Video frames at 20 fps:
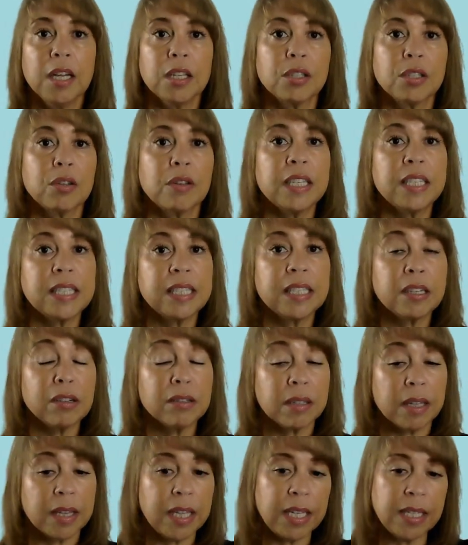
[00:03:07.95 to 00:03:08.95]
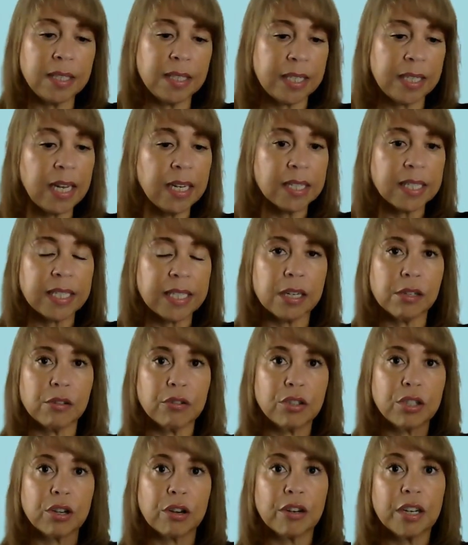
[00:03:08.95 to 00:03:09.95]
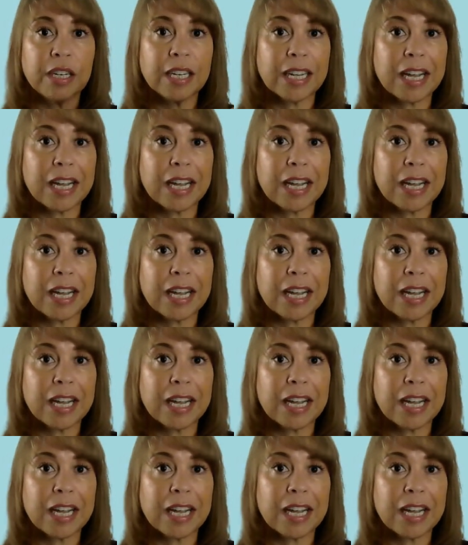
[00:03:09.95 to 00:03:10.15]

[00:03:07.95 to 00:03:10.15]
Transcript: So, these data standards started